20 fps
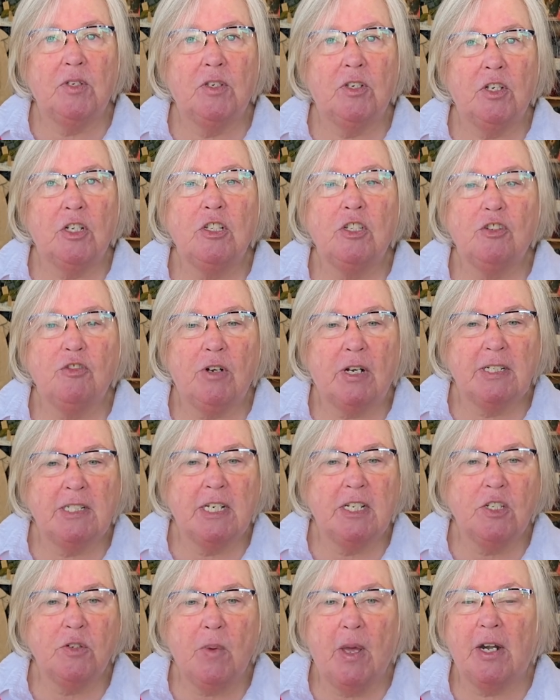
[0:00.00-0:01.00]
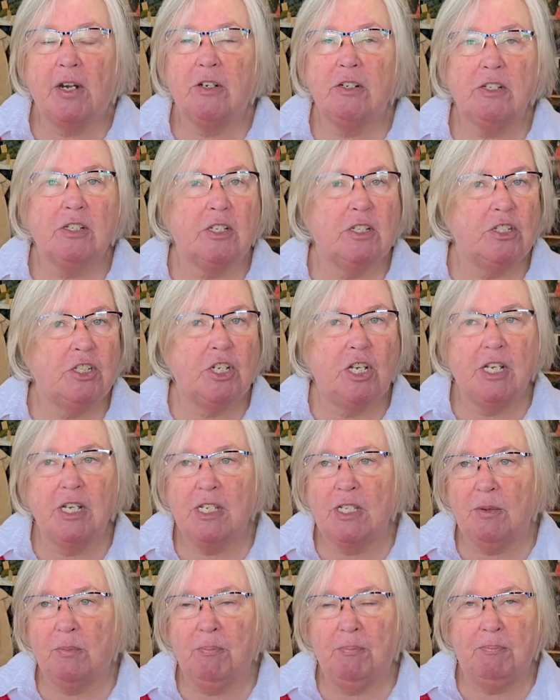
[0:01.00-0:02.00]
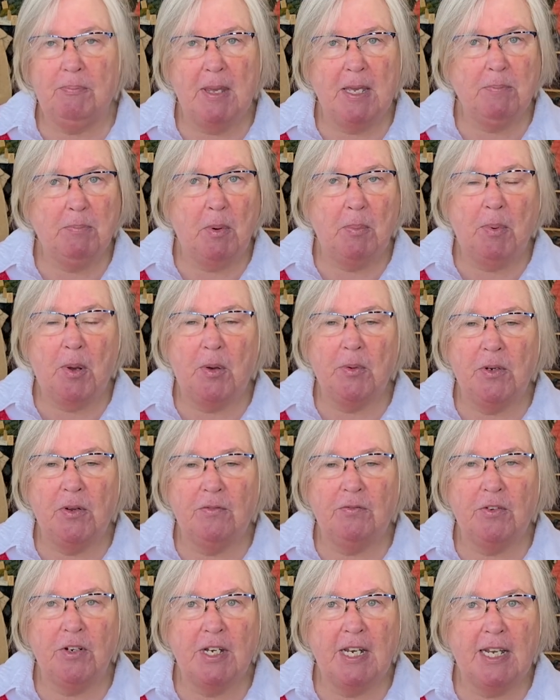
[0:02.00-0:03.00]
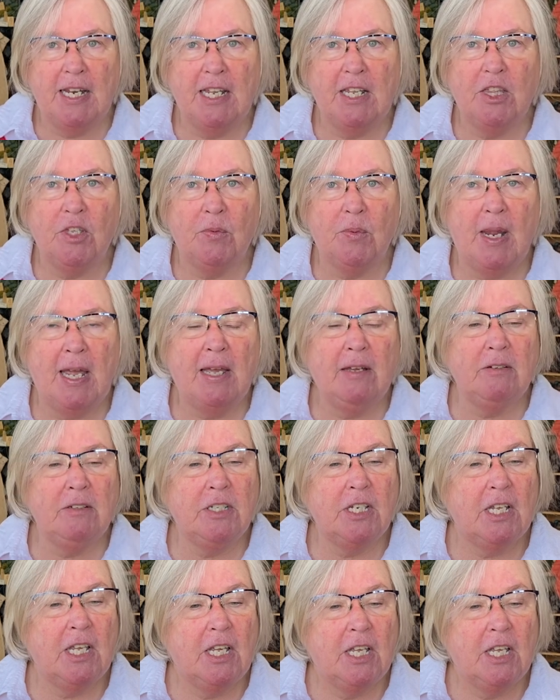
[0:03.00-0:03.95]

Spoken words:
constructing sweaters. She is a big proponent for knitting in the round.